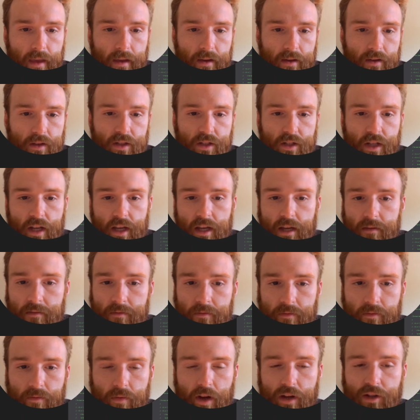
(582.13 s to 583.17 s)
C. All
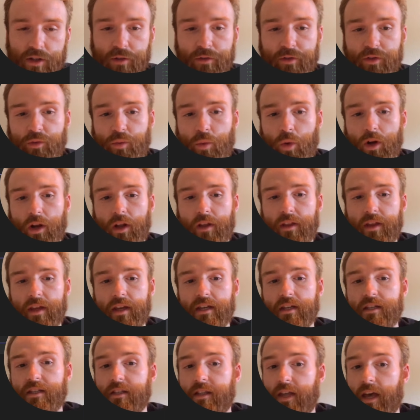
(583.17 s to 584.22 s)
right, so if it's one of
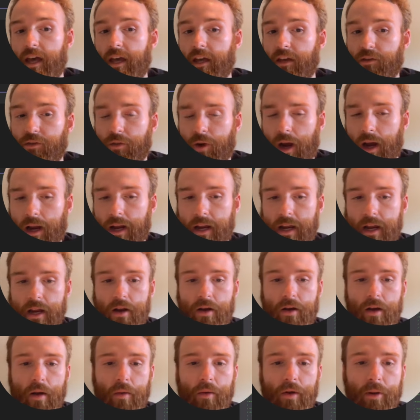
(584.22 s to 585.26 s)
these things right
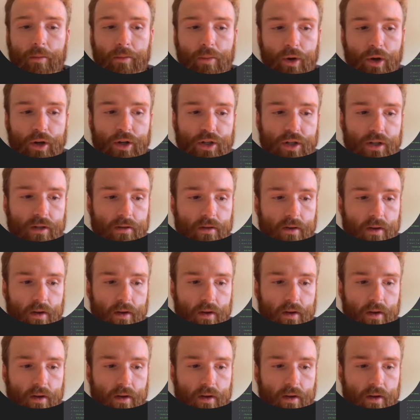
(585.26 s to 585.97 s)
here, I want to push it.